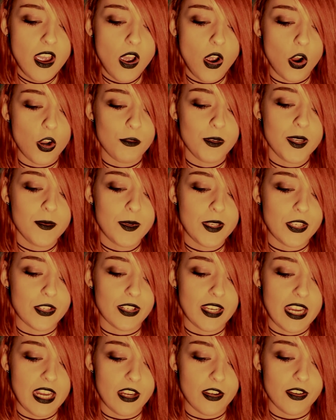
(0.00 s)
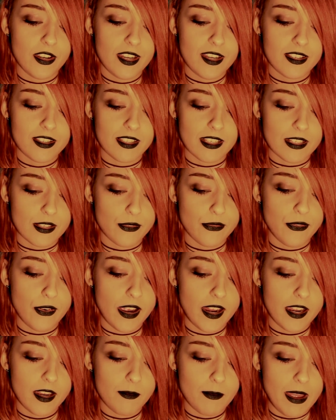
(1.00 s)
Or maybe your Aries is a
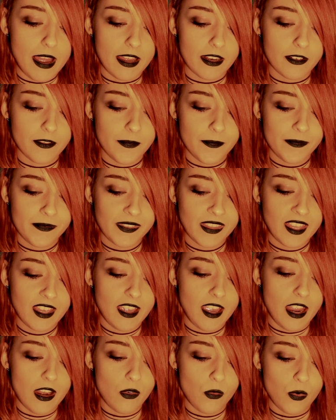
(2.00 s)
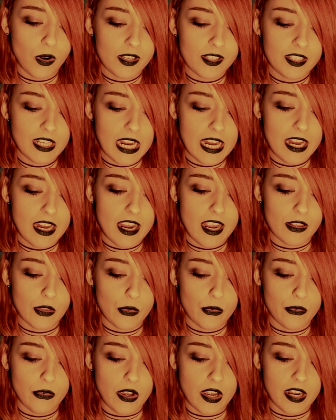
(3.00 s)
fireman, and one day at the
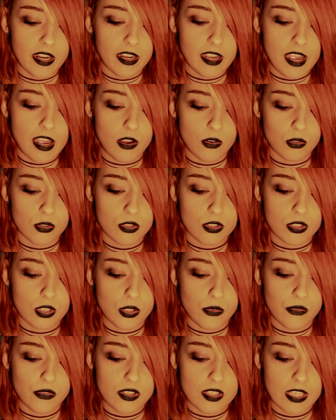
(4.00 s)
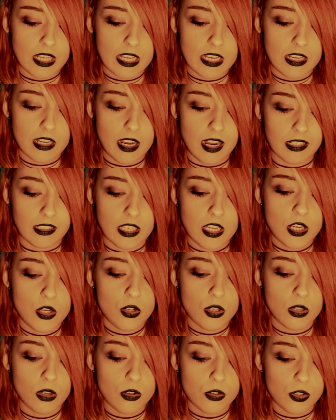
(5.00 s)
firehouse you visit and
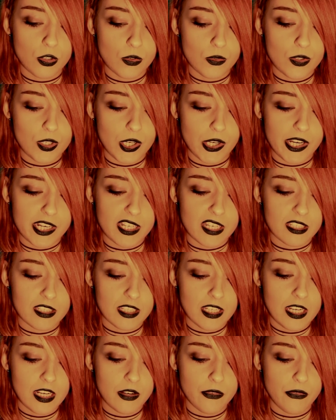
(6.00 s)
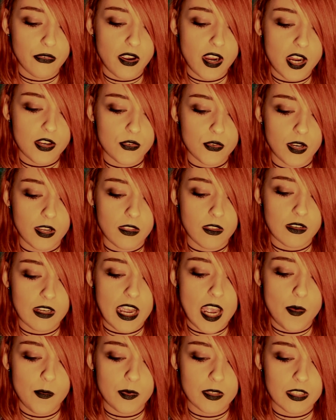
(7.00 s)
he shows you an antique fire truck that
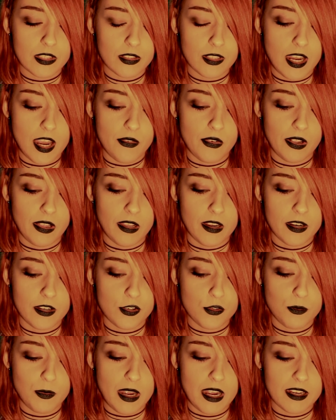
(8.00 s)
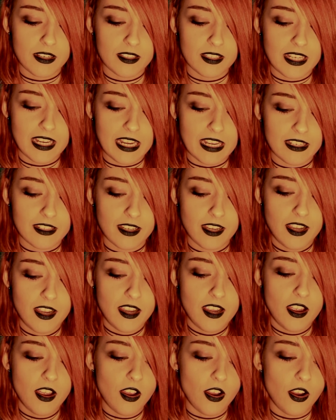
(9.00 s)
happens to have a large back seat.
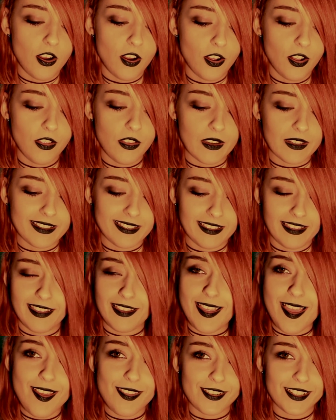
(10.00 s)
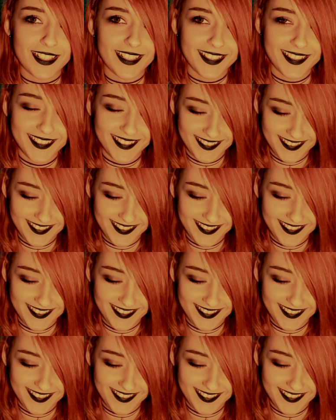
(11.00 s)
All that leather.